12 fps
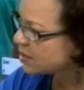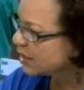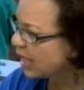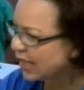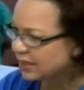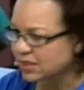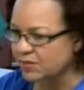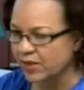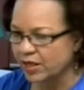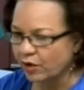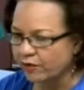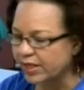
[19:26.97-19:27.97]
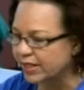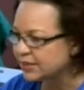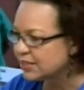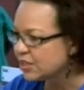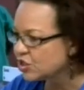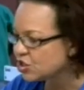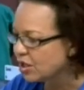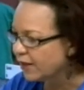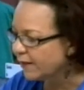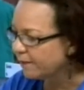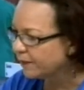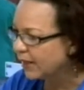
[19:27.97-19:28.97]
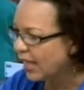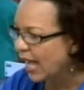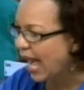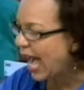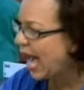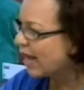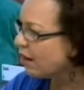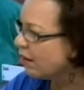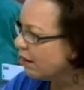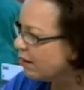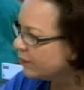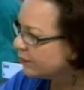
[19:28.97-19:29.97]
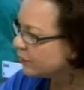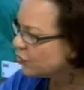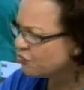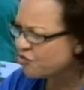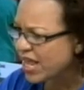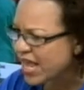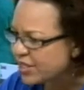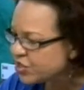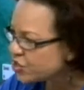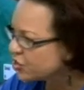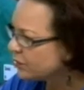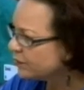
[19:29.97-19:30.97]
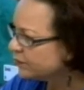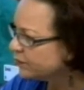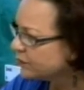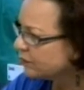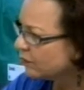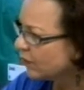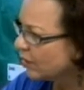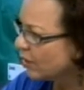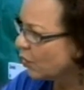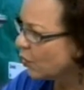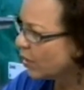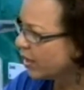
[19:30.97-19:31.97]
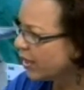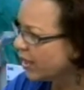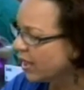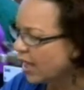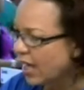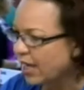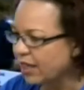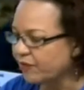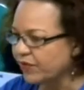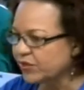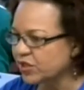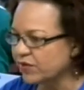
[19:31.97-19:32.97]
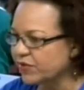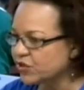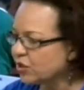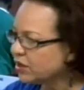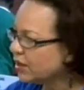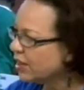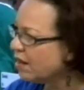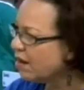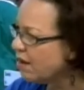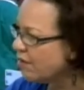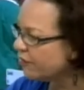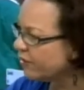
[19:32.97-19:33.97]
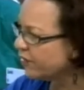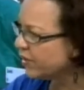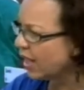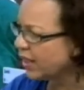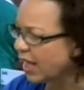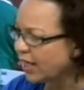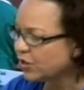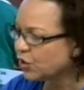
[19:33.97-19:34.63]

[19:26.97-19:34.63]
Anti-male orientation, anger, rage. Okay? If it's not done in love, if it's done